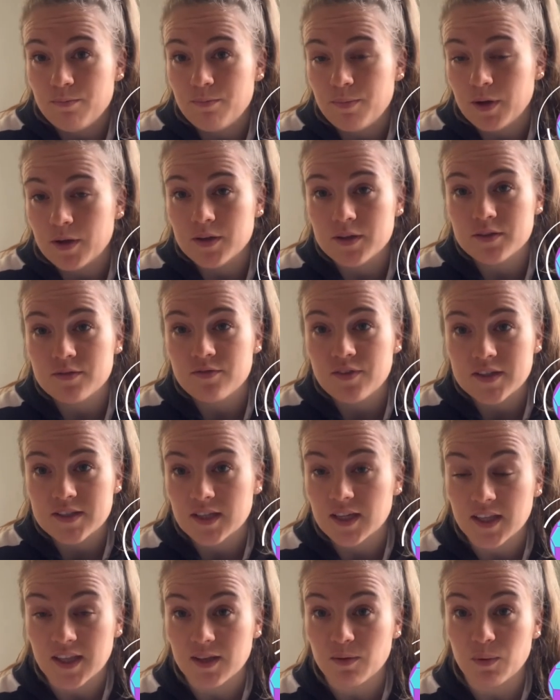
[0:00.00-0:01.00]
because
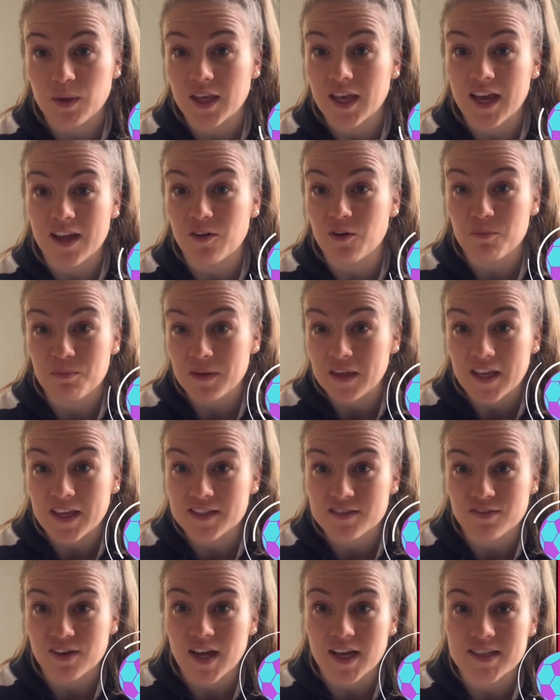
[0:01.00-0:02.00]
physically we cannot be
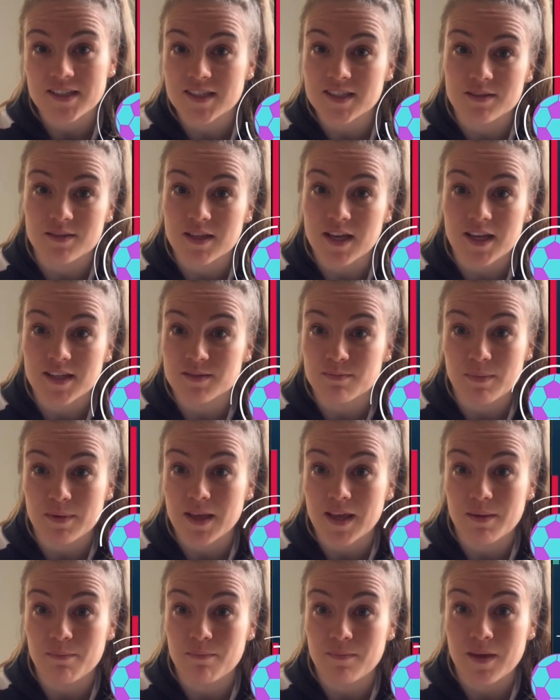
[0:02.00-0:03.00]
as fast as, as
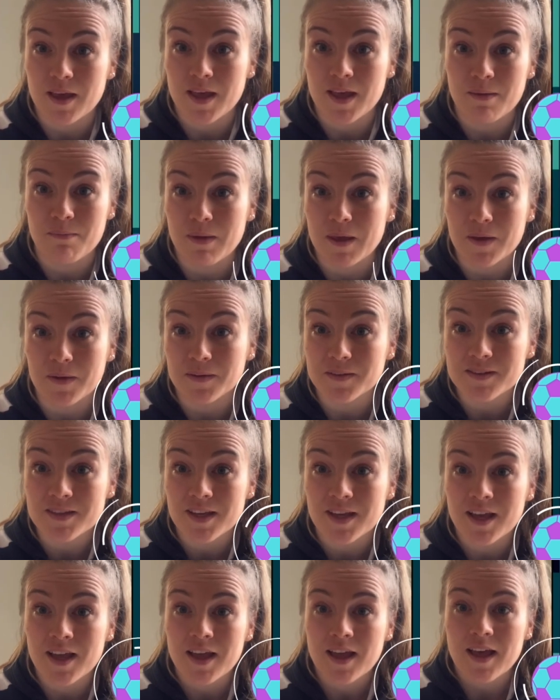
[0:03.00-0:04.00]
ma- uh, males.
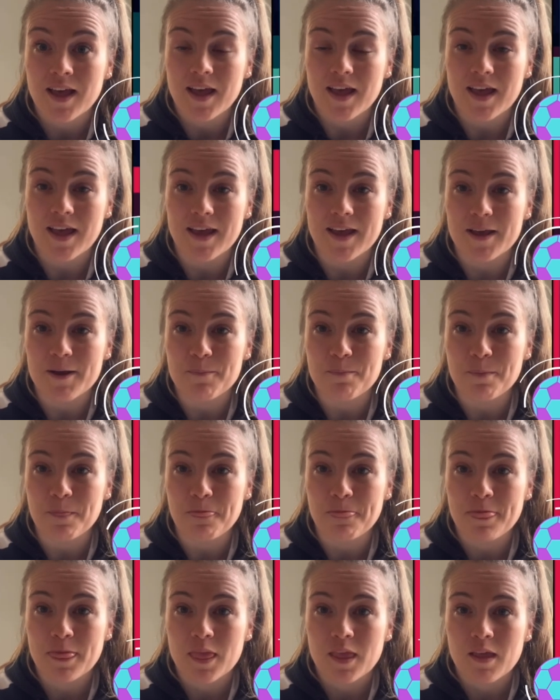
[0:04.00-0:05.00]
Um,
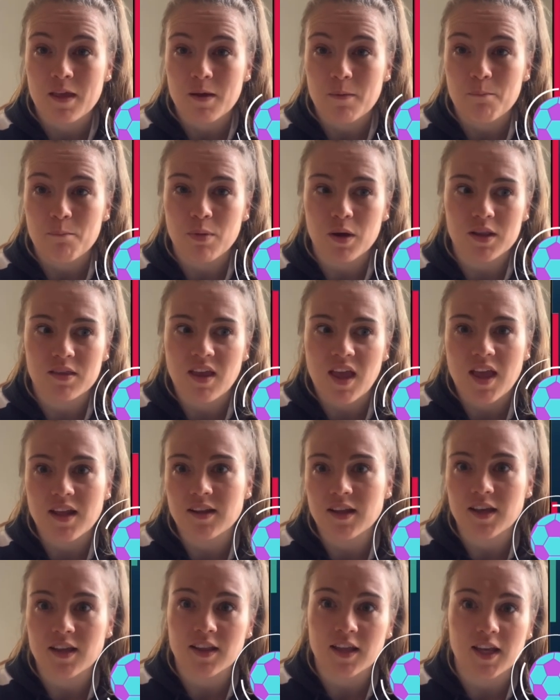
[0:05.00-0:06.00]
but
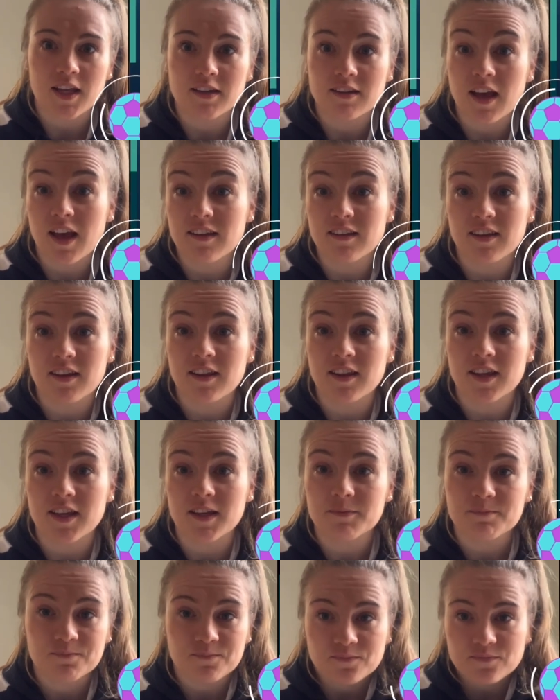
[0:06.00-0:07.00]
technically and
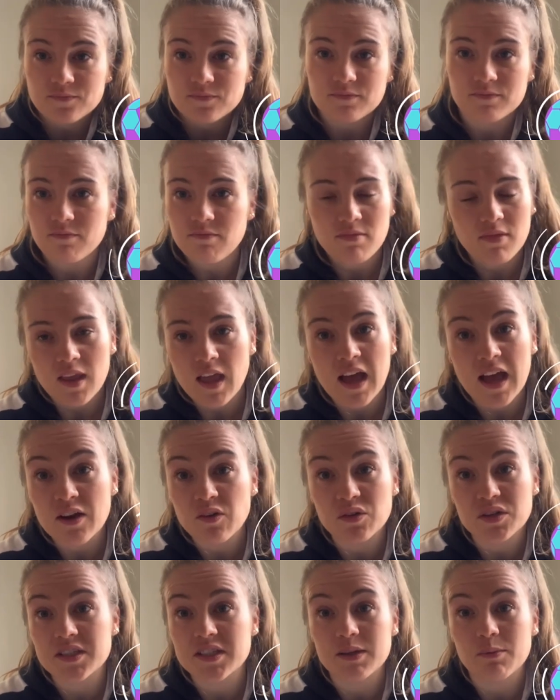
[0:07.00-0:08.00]
tactically, I
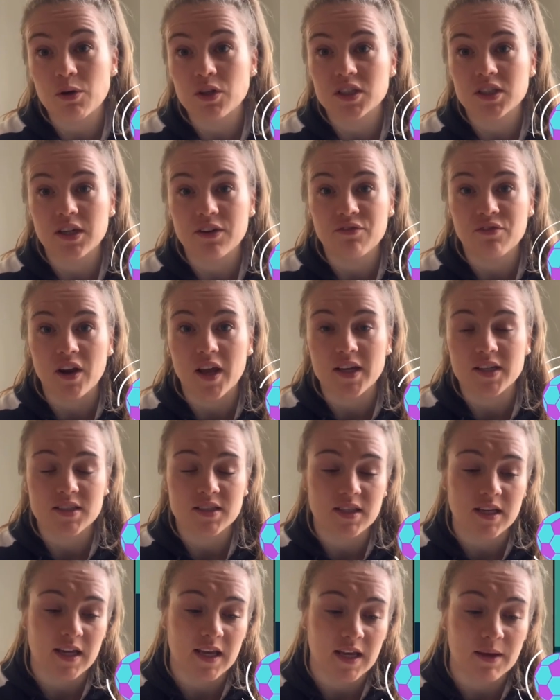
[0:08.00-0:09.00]
don't see much difference
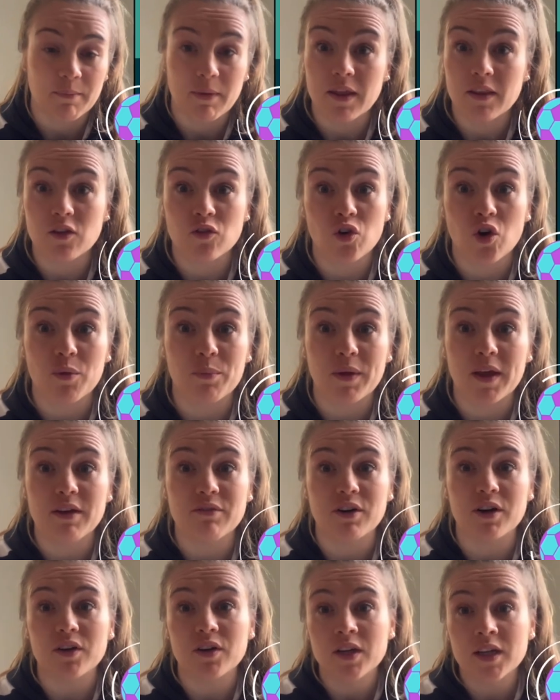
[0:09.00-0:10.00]
um, at the top
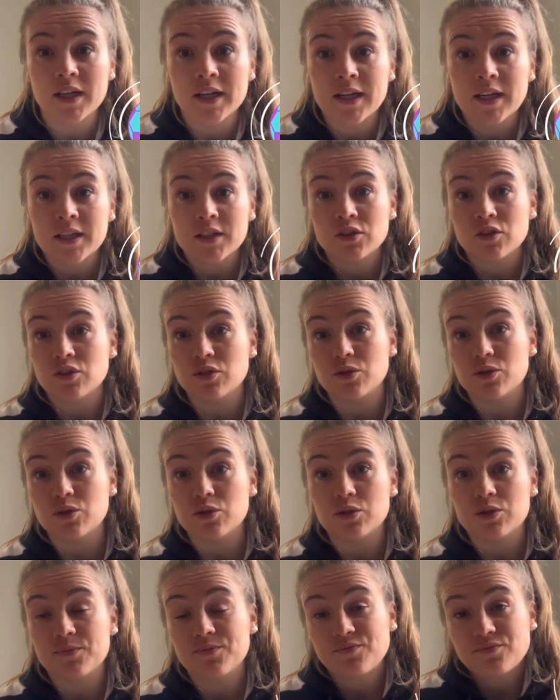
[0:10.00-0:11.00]
level.
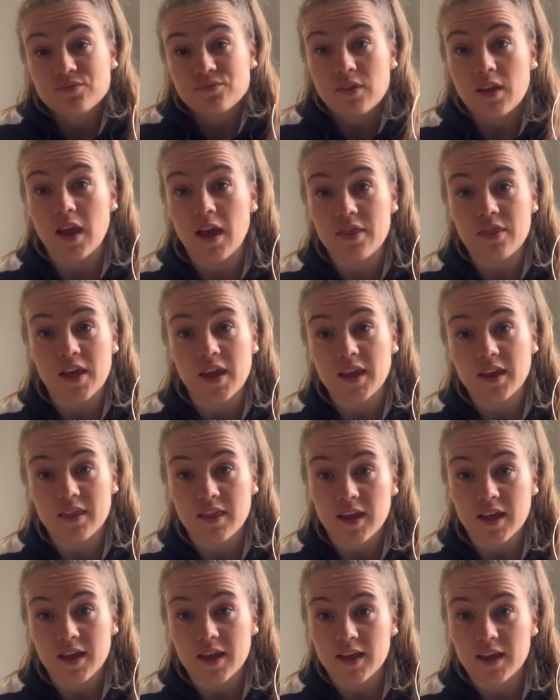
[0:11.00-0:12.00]
So I think
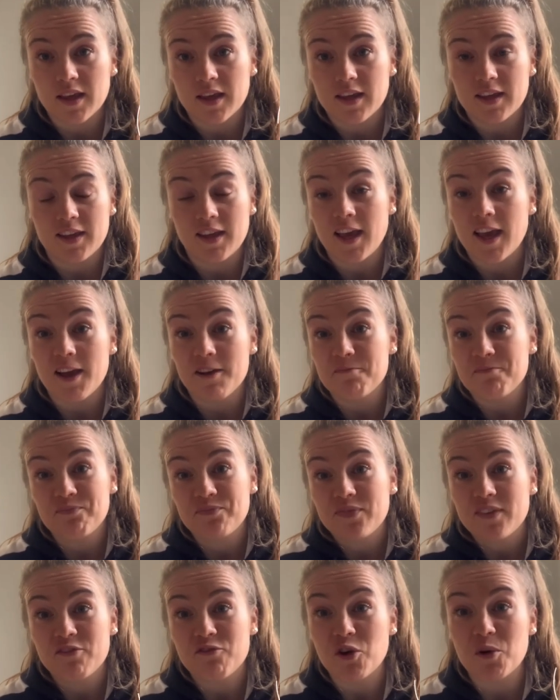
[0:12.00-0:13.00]
that, yeah,
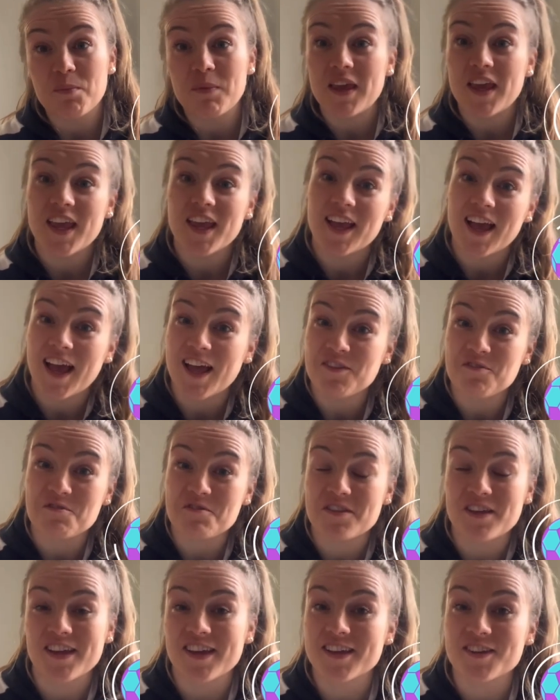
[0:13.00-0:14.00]
for me, I don't
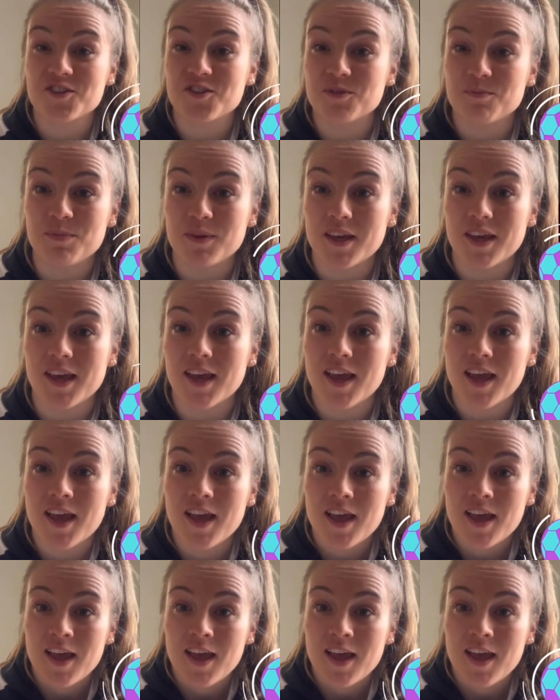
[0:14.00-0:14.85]
think it should be.